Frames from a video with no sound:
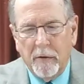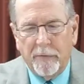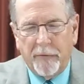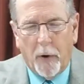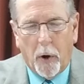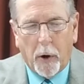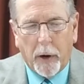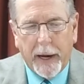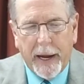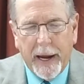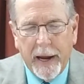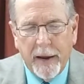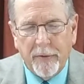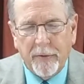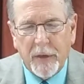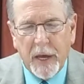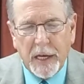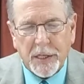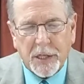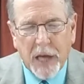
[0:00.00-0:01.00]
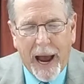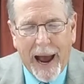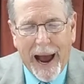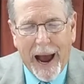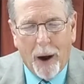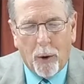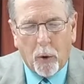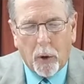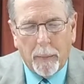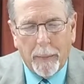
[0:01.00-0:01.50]
For in this
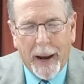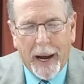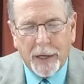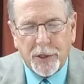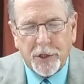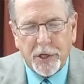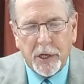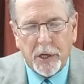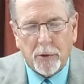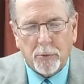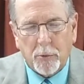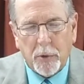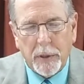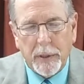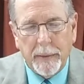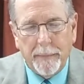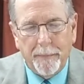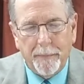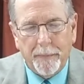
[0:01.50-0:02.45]
hour, my children,